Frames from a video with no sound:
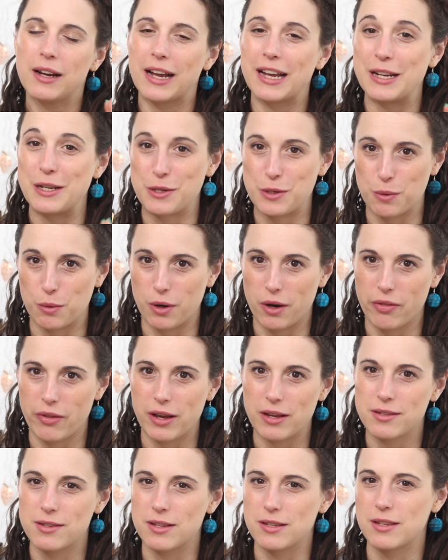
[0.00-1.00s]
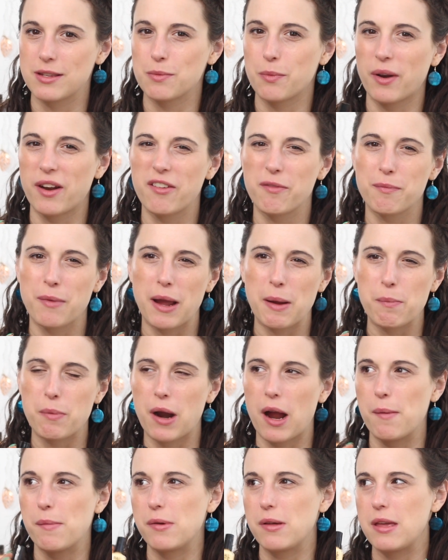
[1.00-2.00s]
I adore this. This is one of my
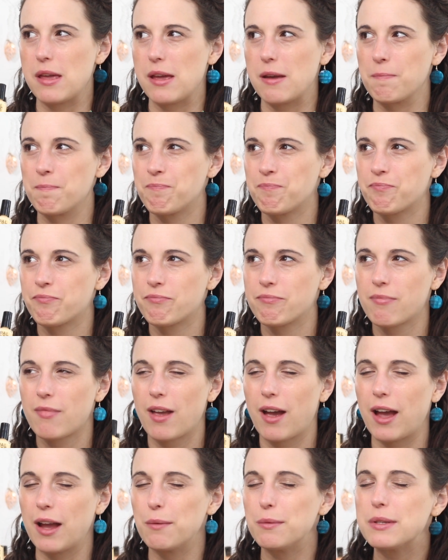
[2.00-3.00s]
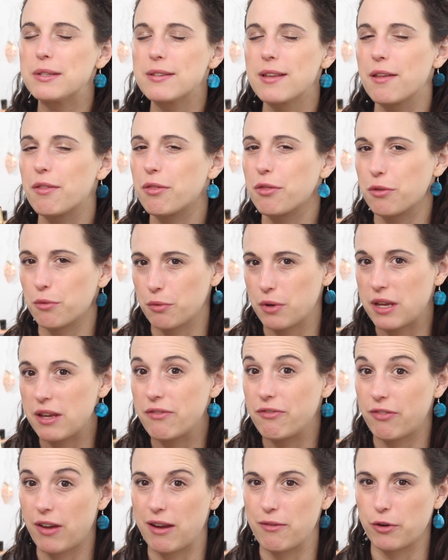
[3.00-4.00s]
probably, I would say, 3
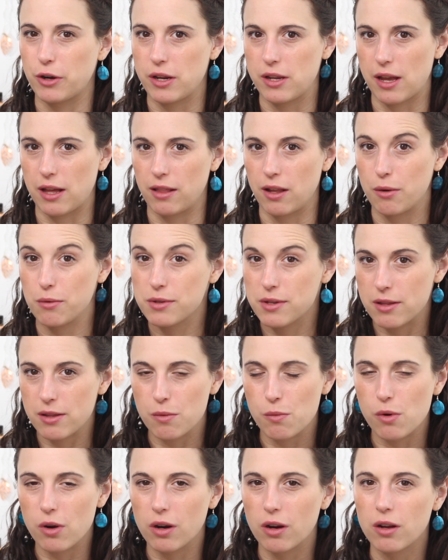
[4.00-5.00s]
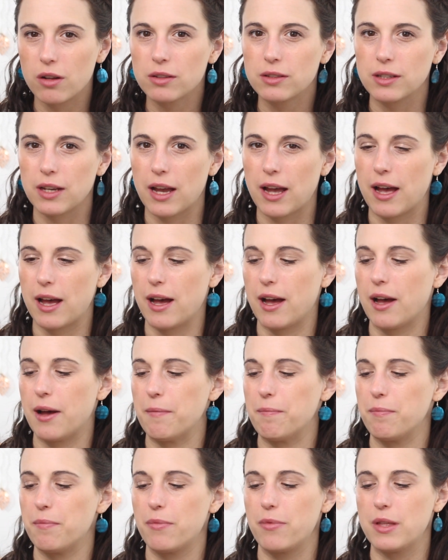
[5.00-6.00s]
favorite yellows in the world.
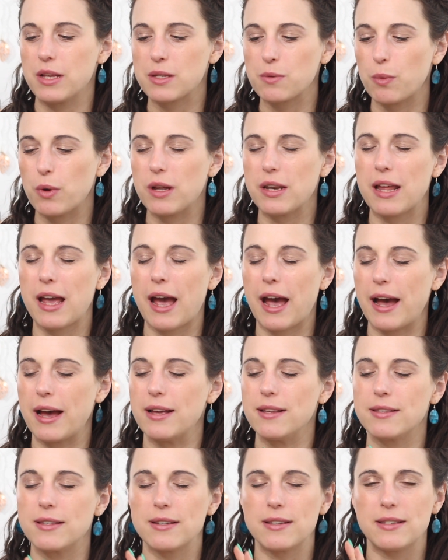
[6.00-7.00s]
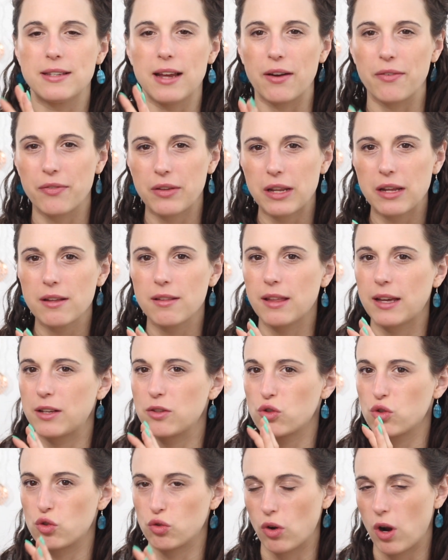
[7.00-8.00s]
This one has definite
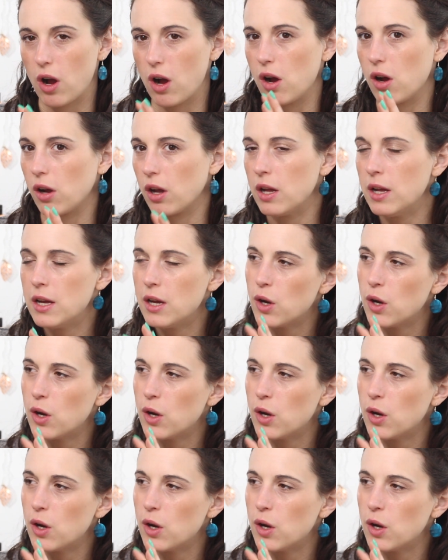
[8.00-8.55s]
strong